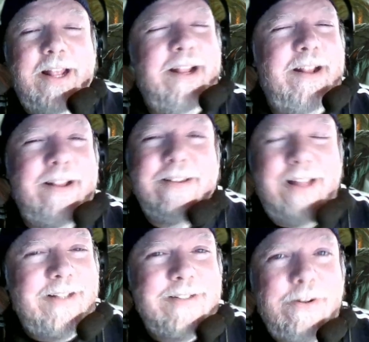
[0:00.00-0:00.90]
is
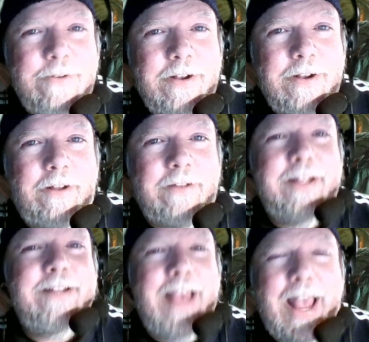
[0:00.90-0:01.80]
not stone at all.
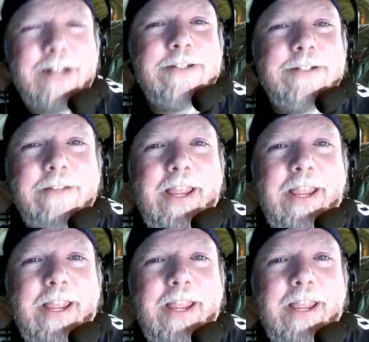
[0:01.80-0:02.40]
It's actually